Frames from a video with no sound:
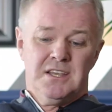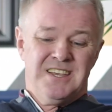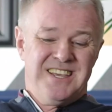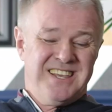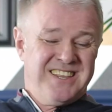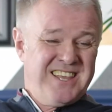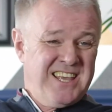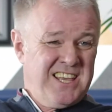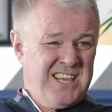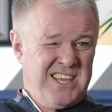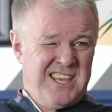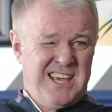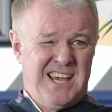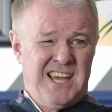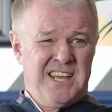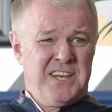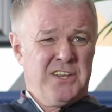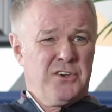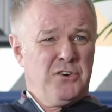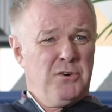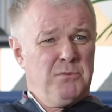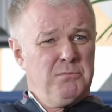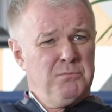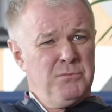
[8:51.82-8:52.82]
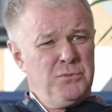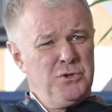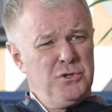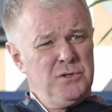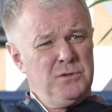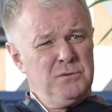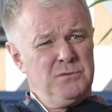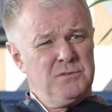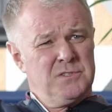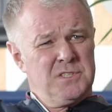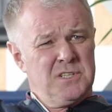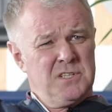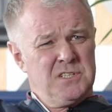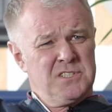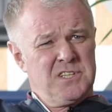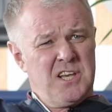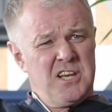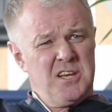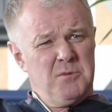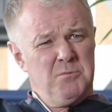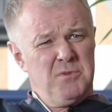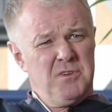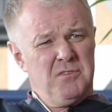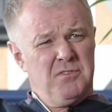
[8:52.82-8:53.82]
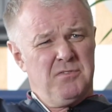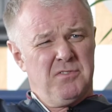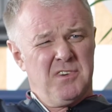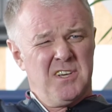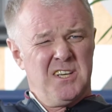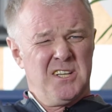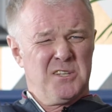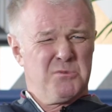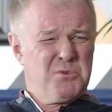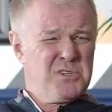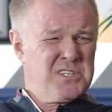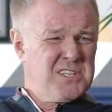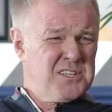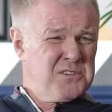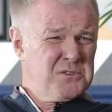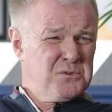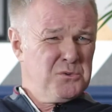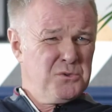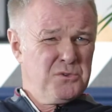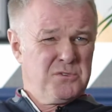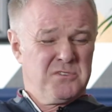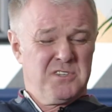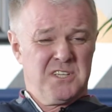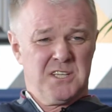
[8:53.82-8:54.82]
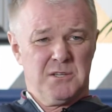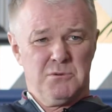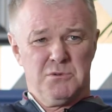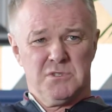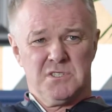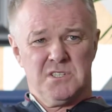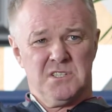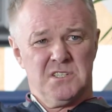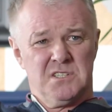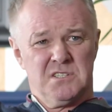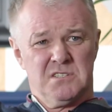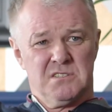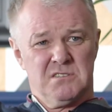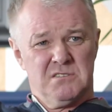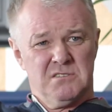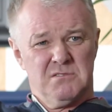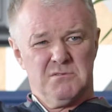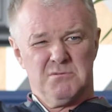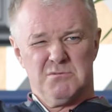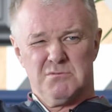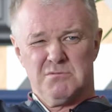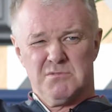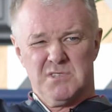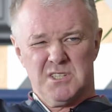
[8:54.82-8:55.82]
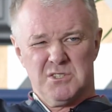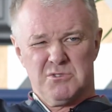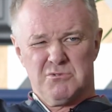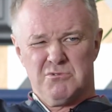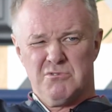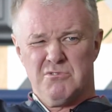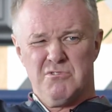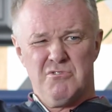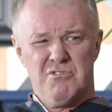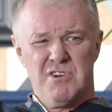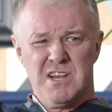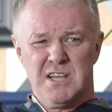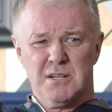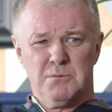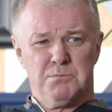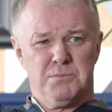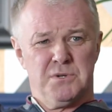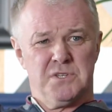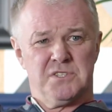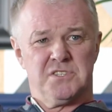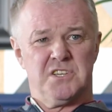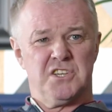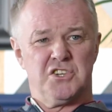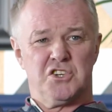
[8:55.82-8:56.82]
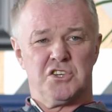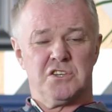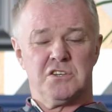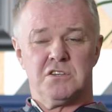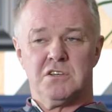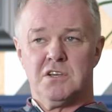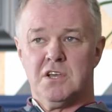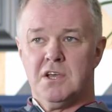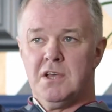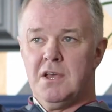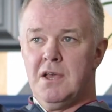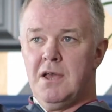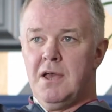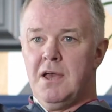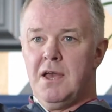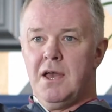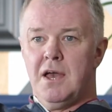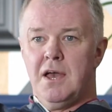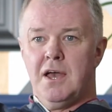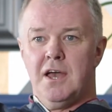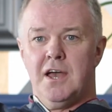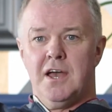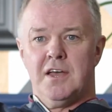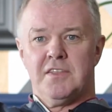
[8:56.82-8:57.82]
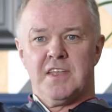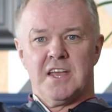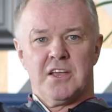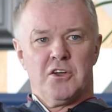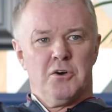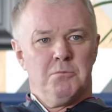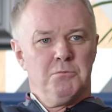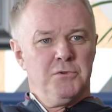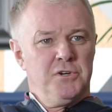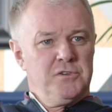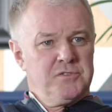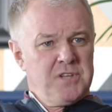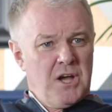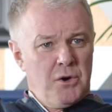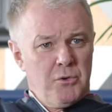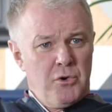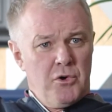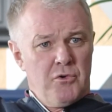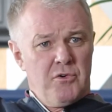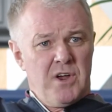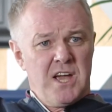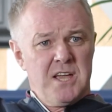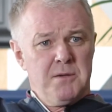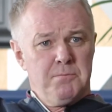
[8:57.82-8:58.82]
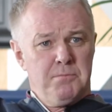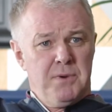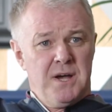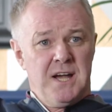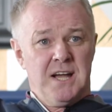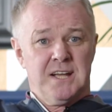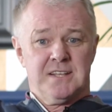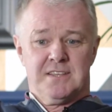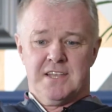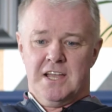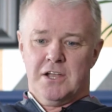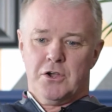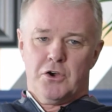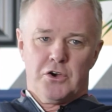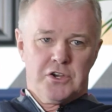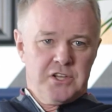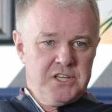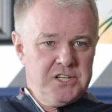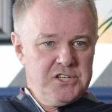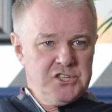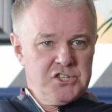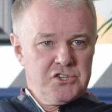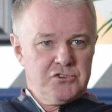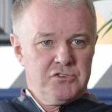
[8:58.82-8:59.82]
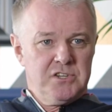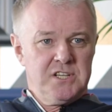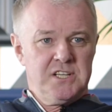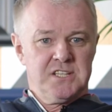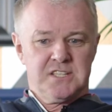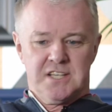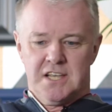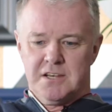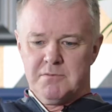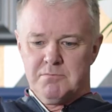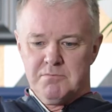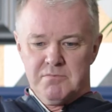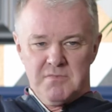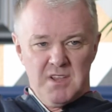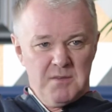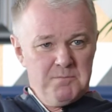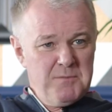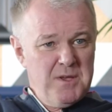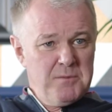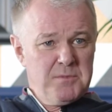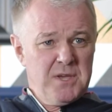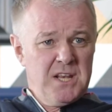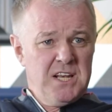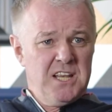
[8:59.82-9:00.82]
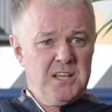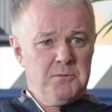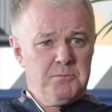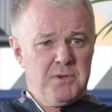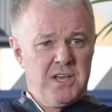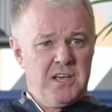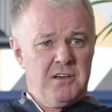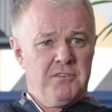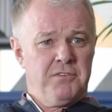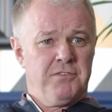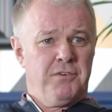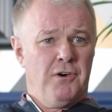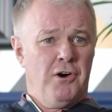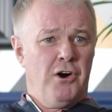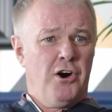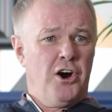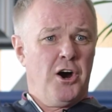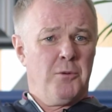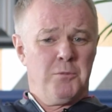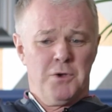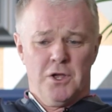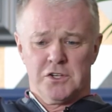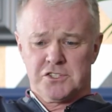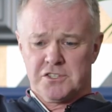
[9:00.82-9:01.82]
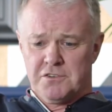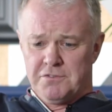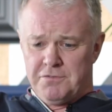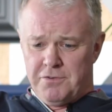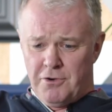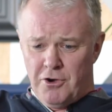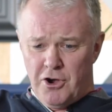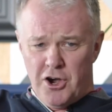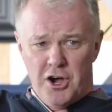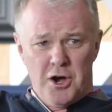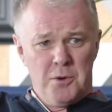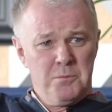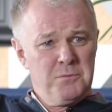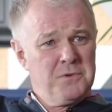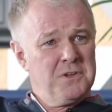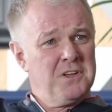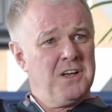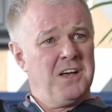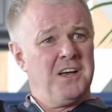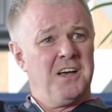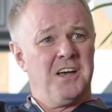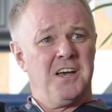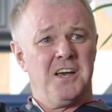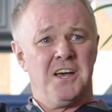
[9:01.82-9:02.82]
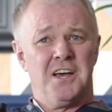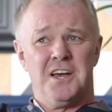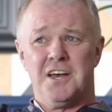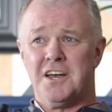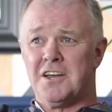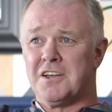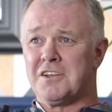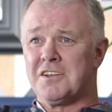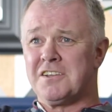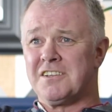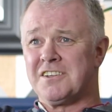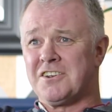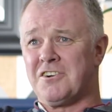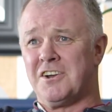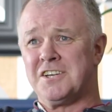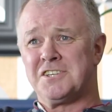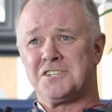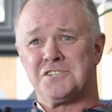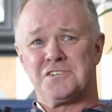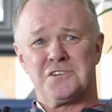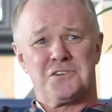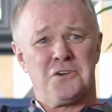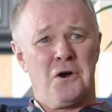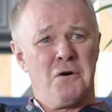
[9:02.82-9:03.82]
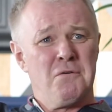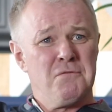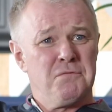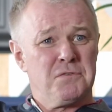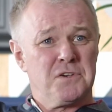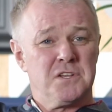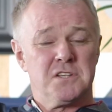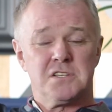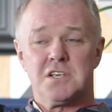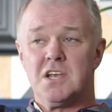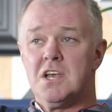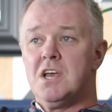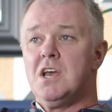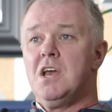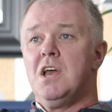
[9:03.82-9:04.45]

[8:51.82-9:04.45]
He then kind of got moved to centre midfield, which I don't think was his real position. Then got moved out to right back, then got injuries, then maybe a little bit of form, loss of form, crisis of confidence.